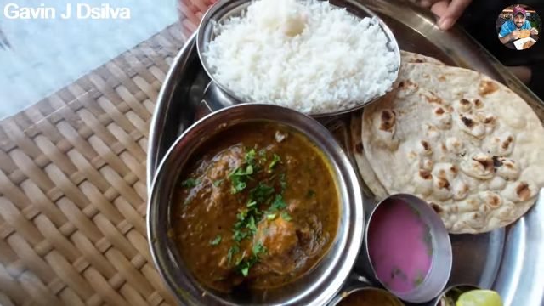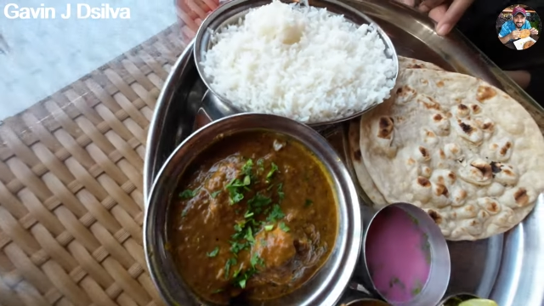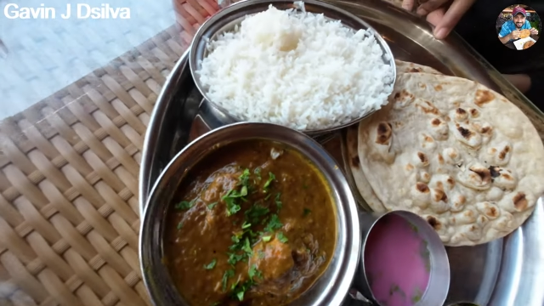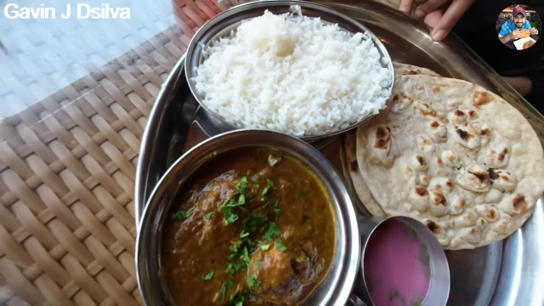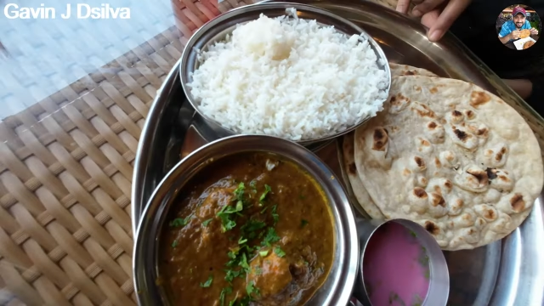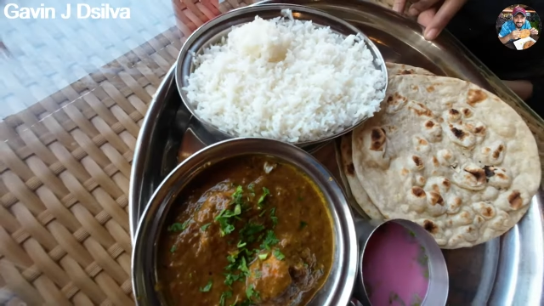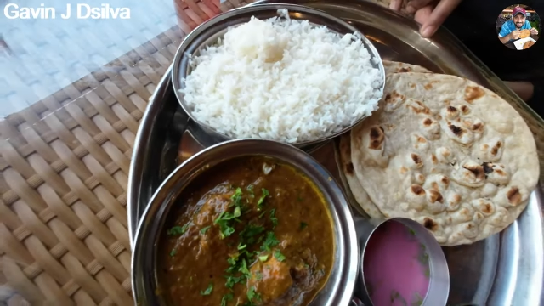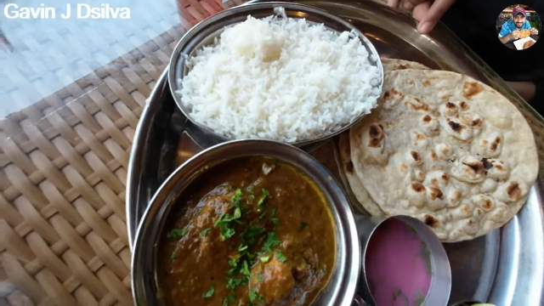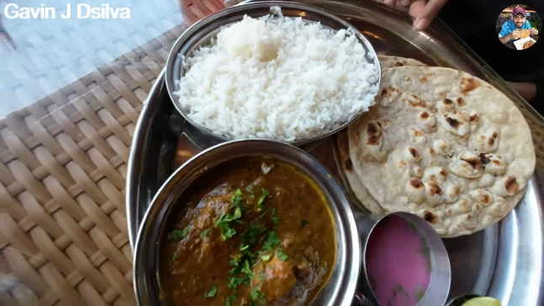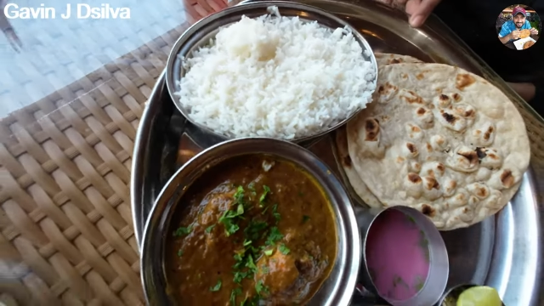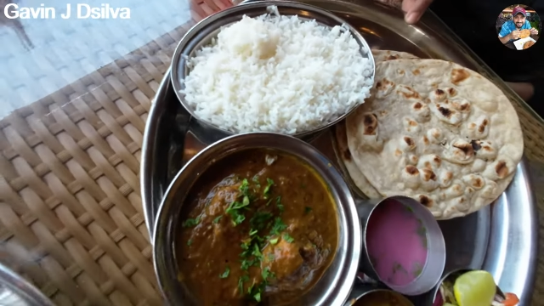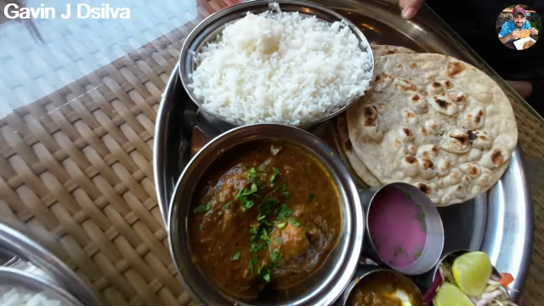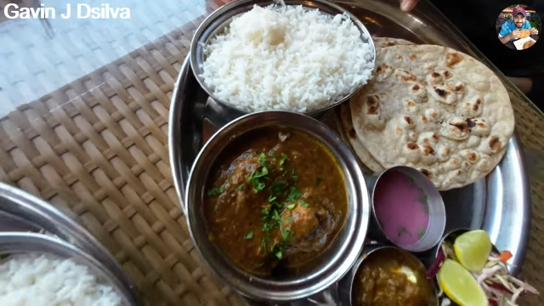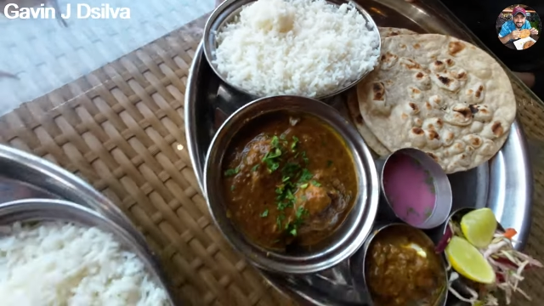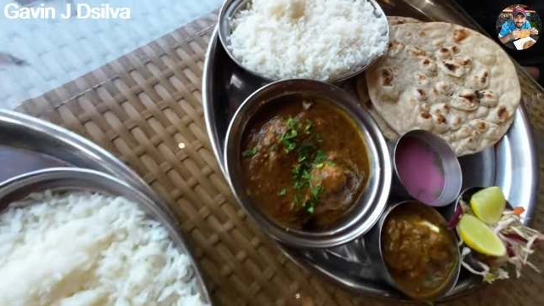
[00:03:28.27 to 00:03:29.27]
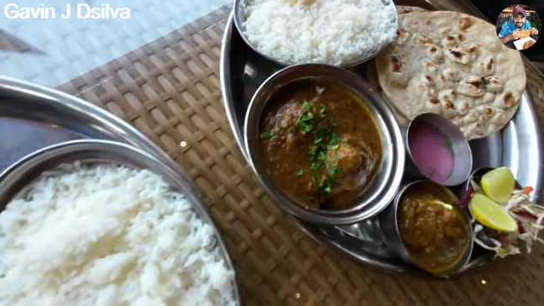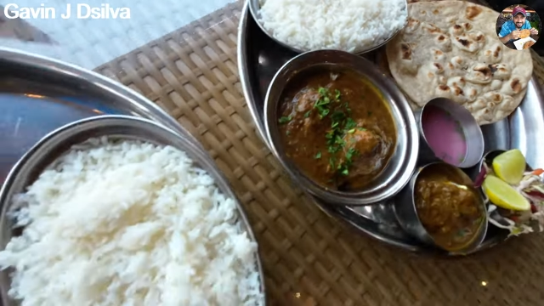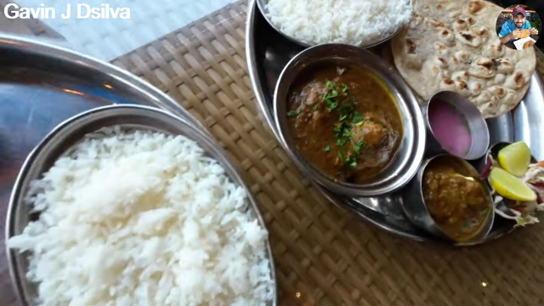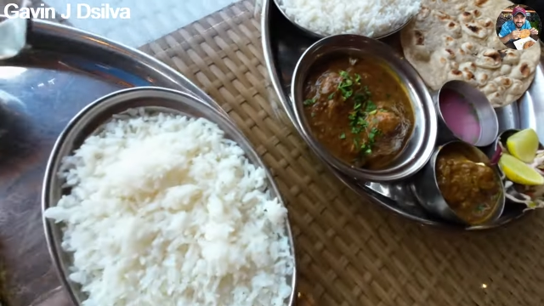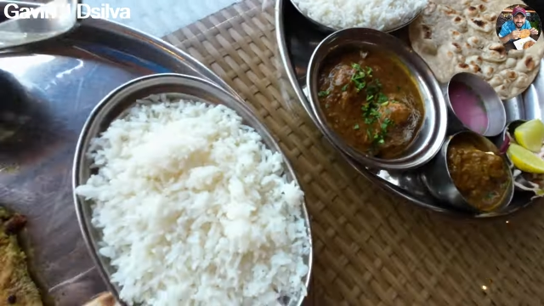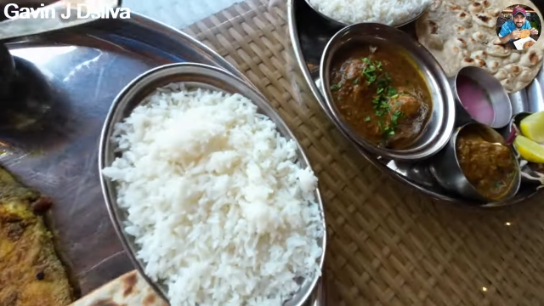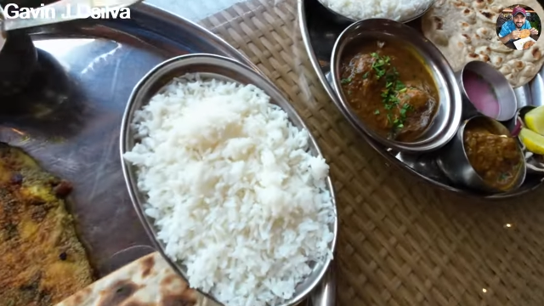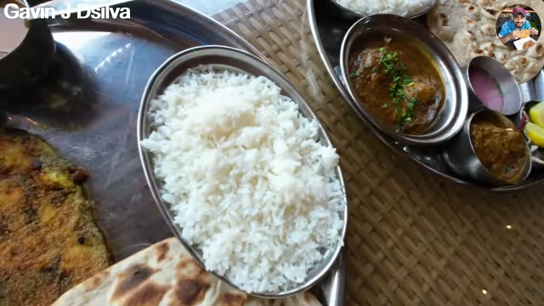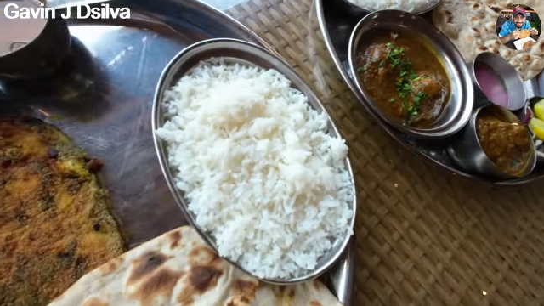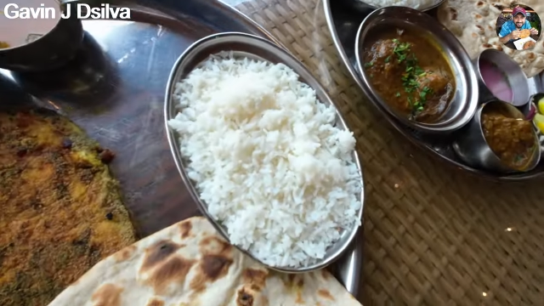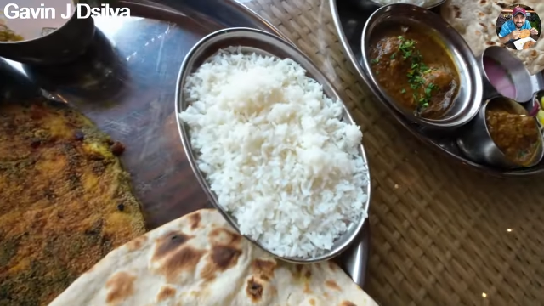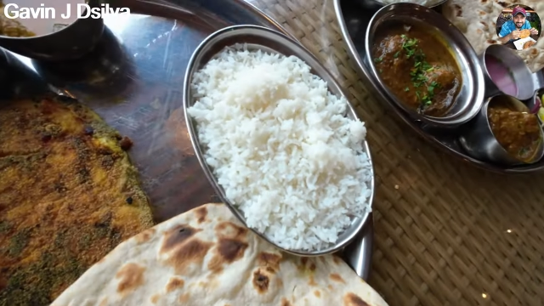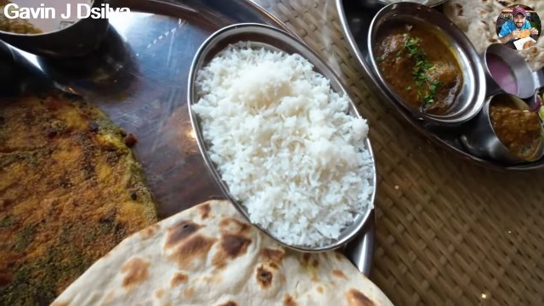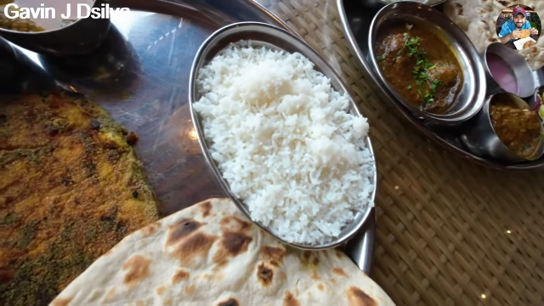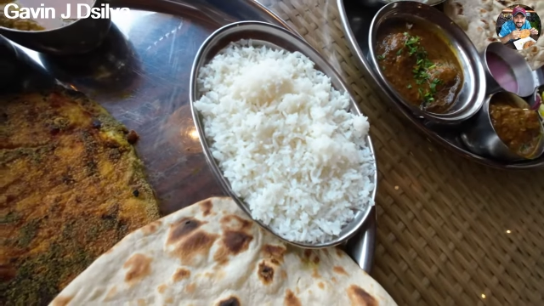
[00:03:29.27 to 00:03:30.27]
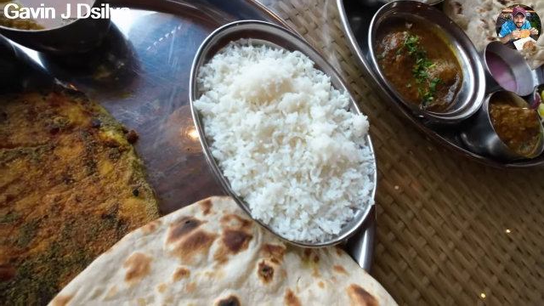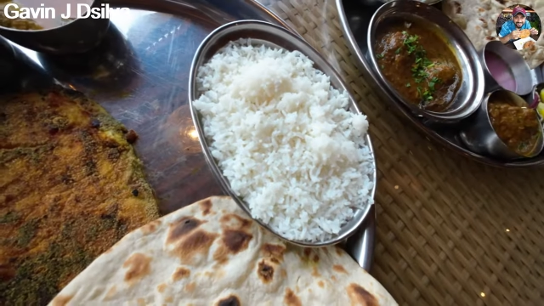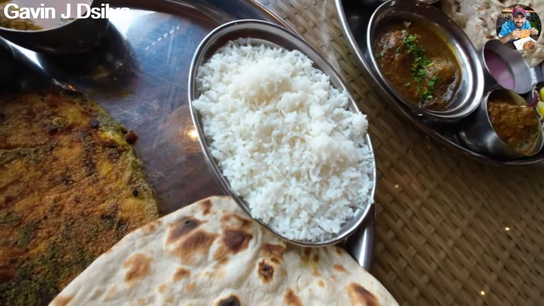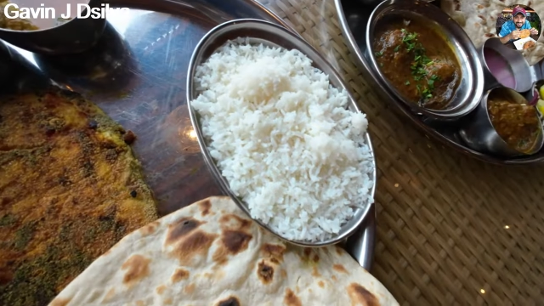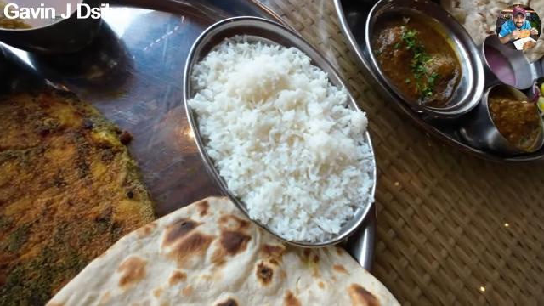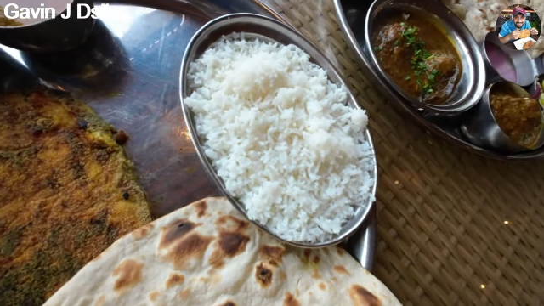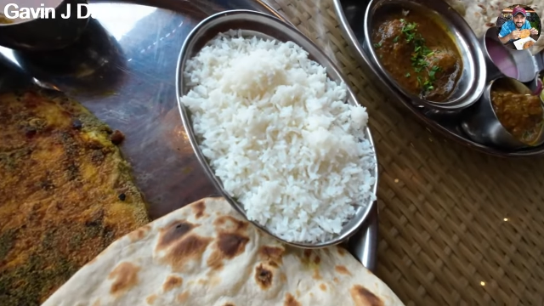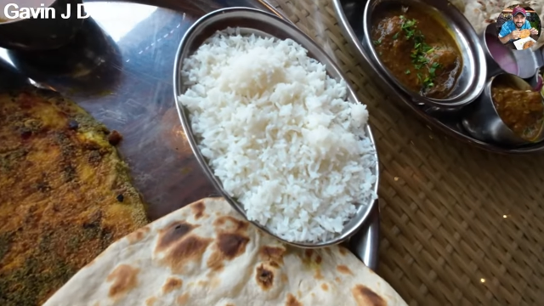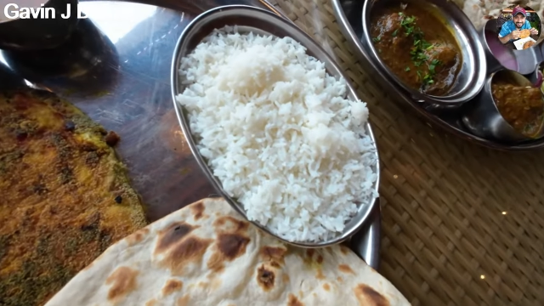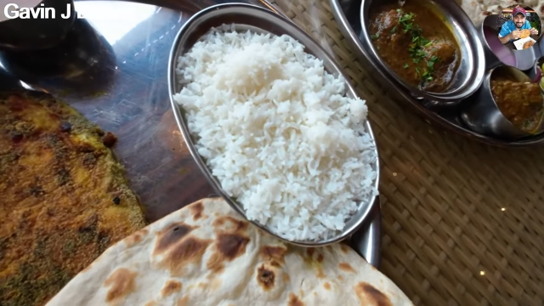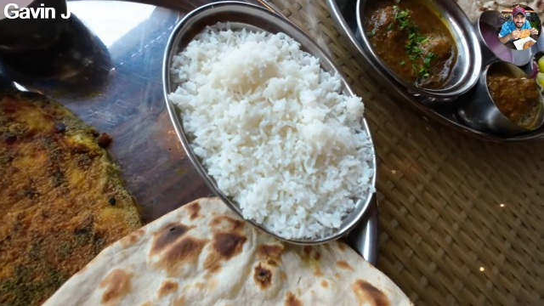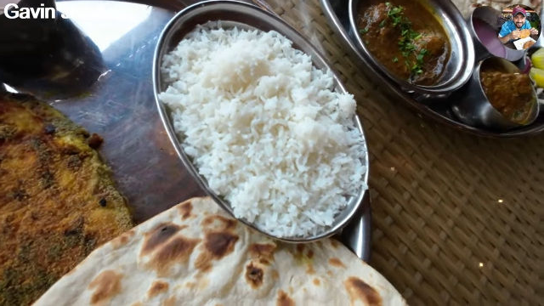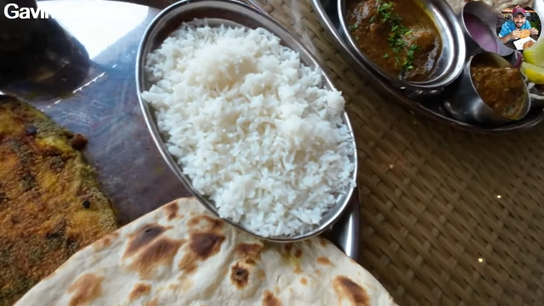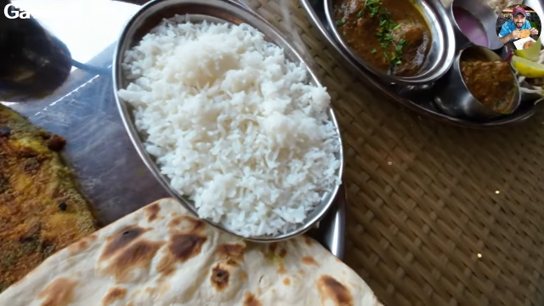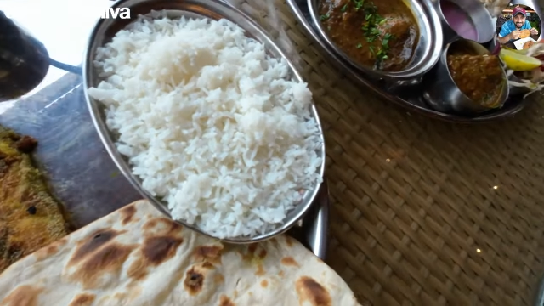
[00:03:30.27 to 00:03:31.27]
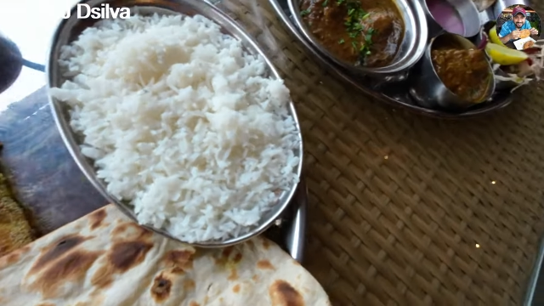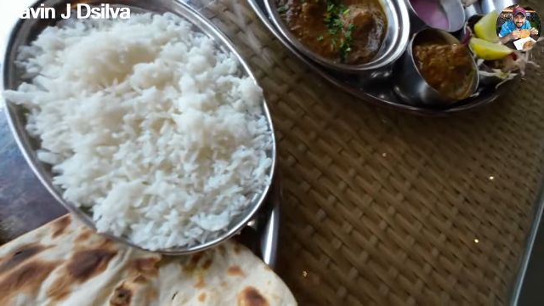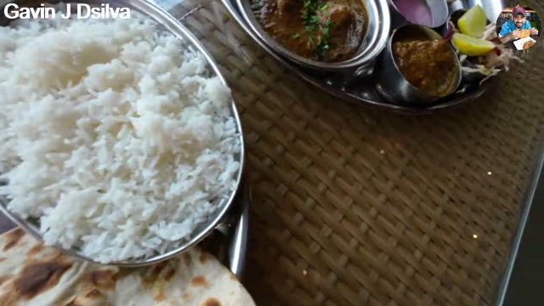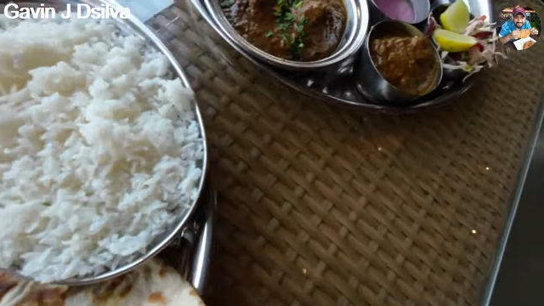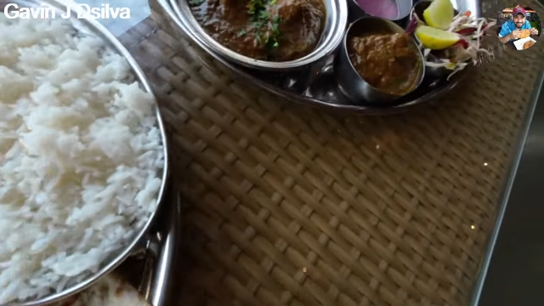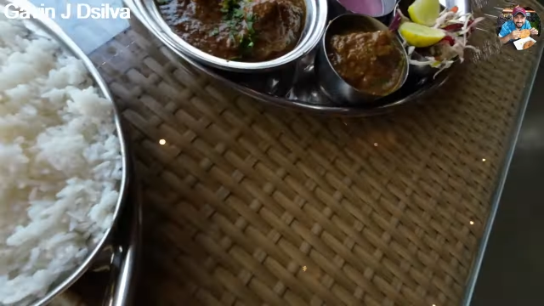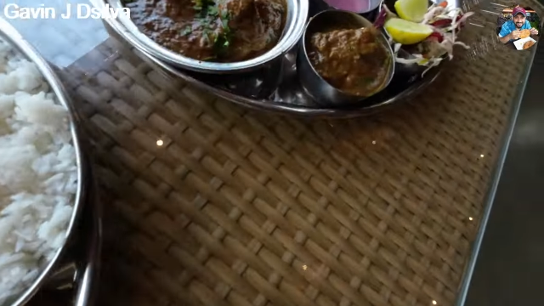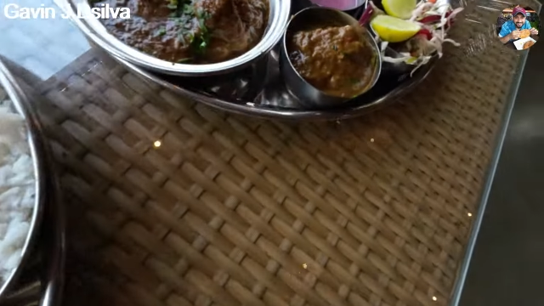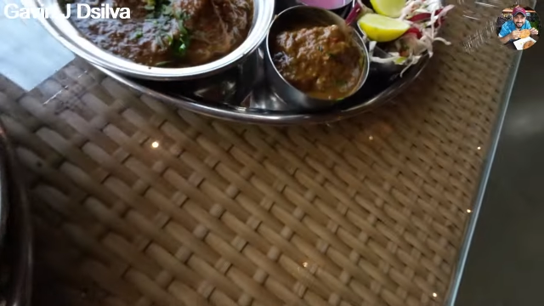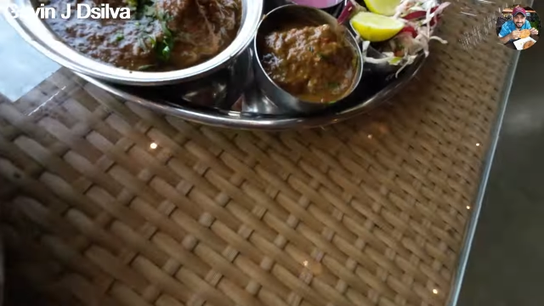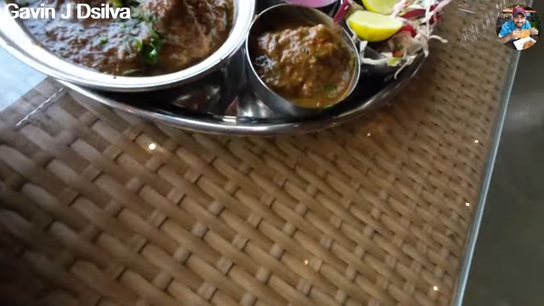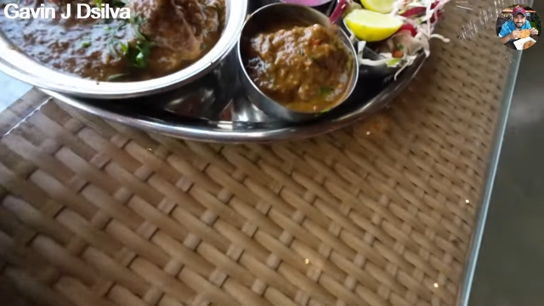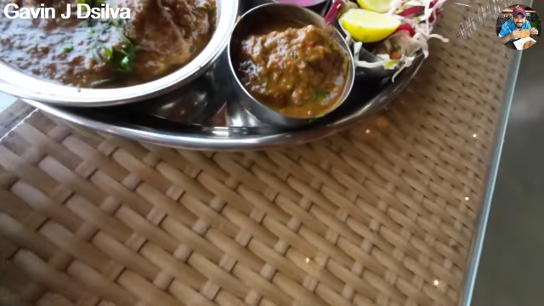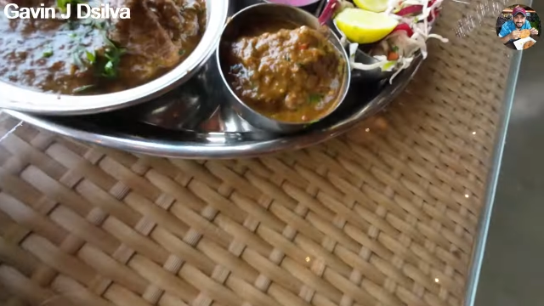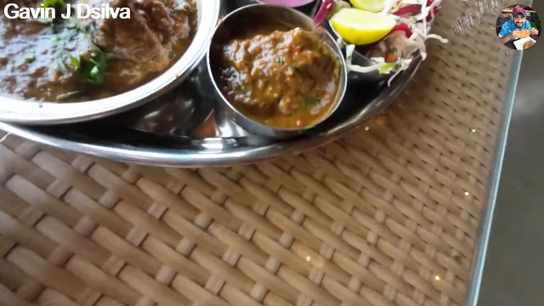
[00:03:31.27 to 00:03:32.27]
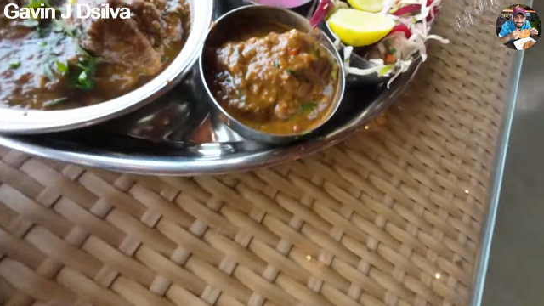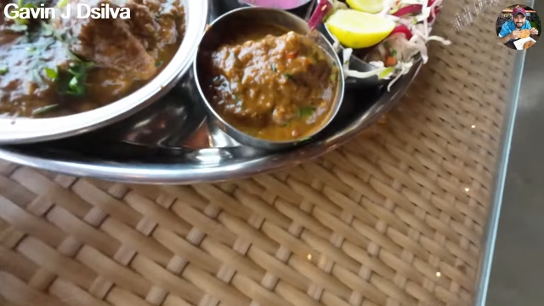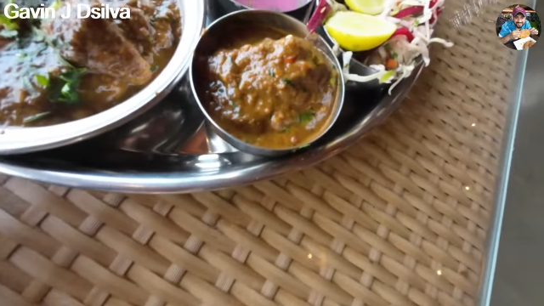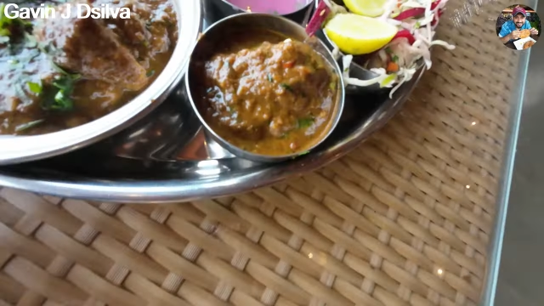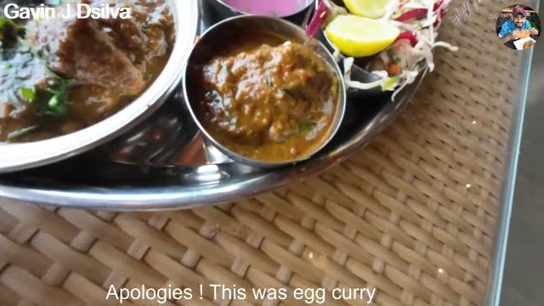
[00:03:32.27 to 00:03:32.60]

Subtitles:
Nobody's mouth can be seen.